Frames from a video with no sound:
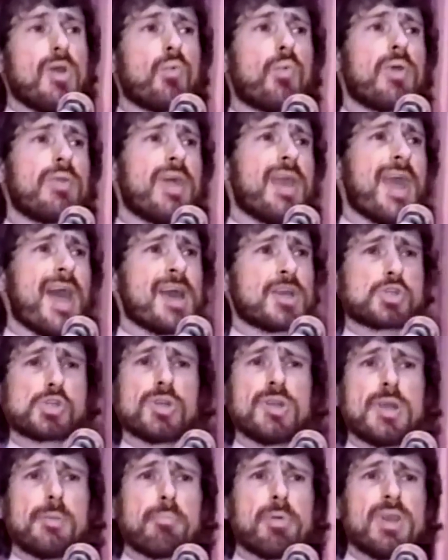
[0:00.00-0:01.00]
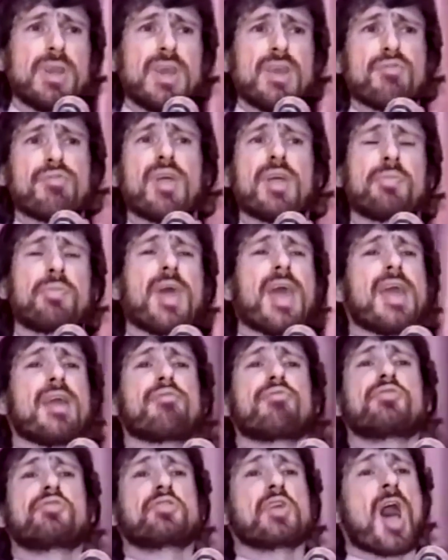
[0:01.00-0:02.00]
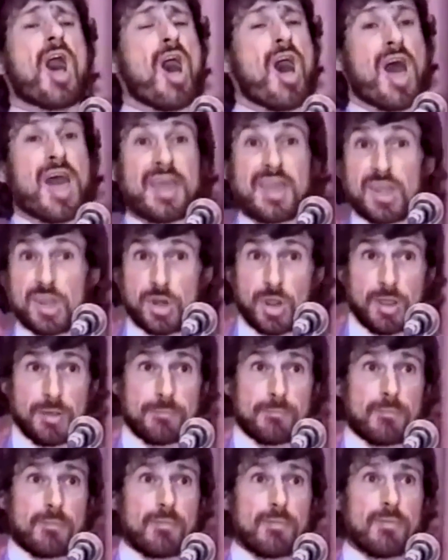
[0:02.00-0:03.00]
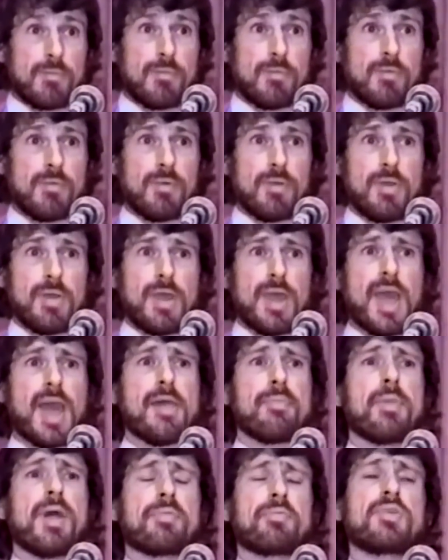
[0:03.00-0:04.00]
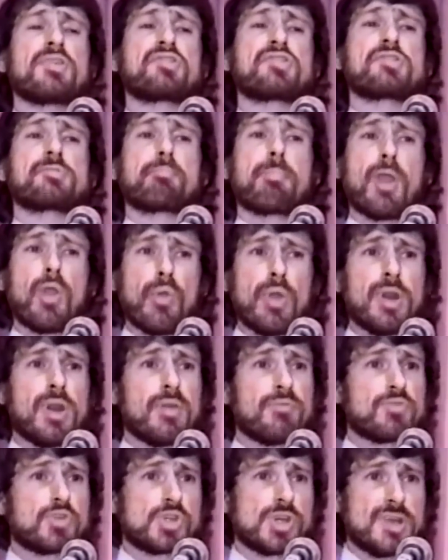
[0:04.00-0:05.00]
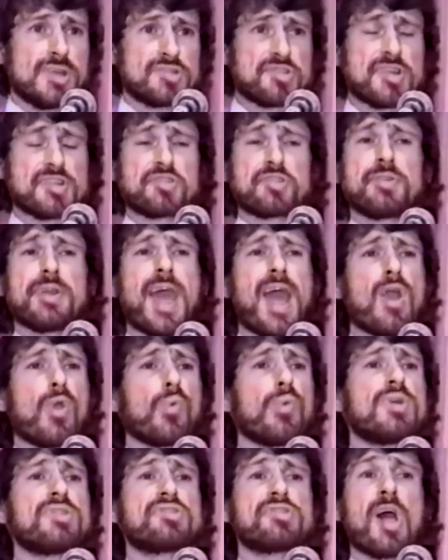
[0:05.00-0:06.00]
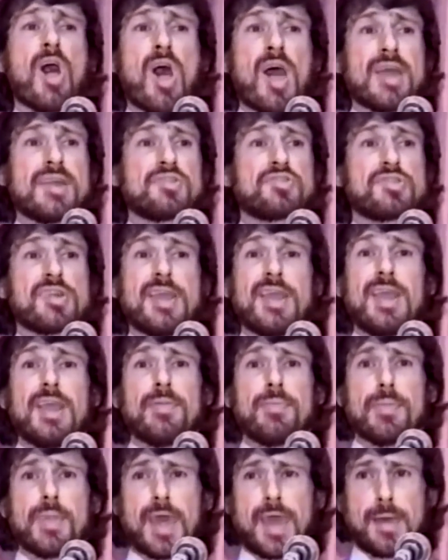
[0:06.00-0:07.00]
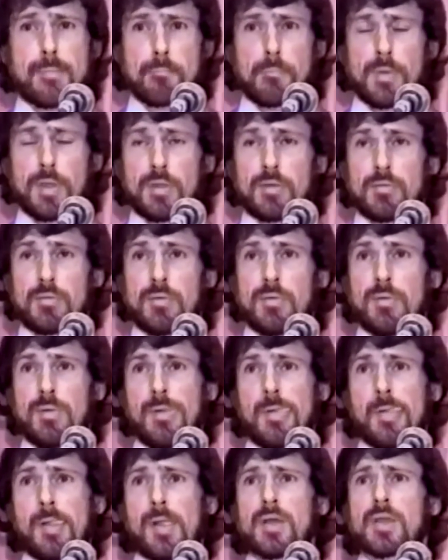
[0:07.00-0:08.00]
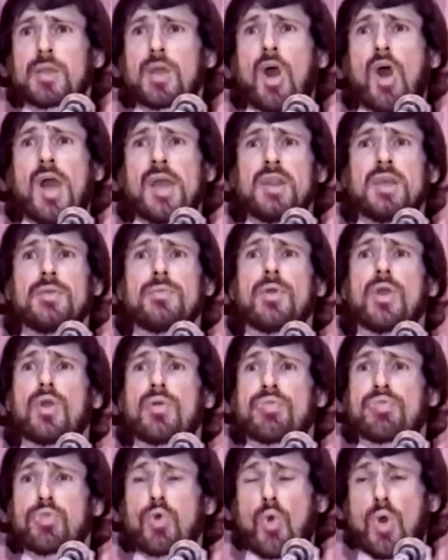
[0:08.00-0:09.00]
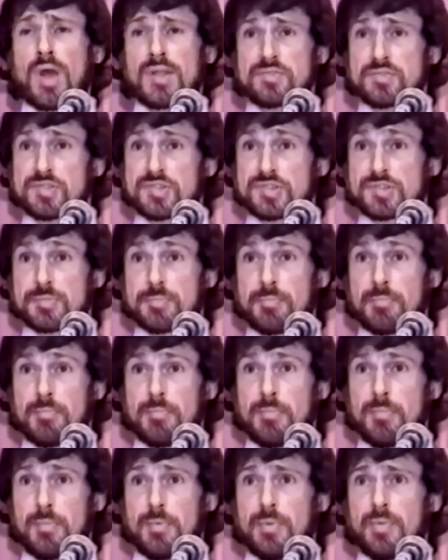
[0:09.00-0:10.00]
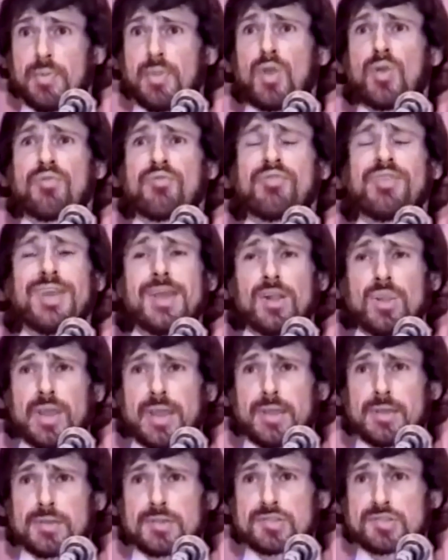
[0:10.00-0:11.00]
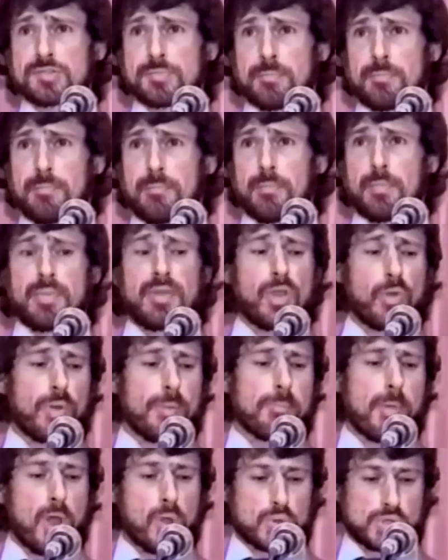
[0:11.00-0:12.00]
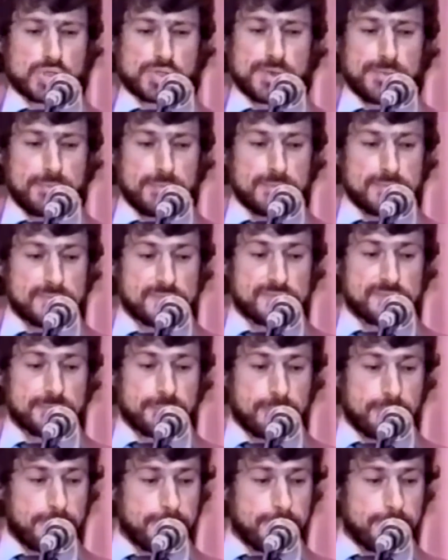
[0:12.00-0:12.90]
where they actually believe that they've died and that the Spirit of Jesus now resides in them, guiding their thoughts, their feelings, their emotions.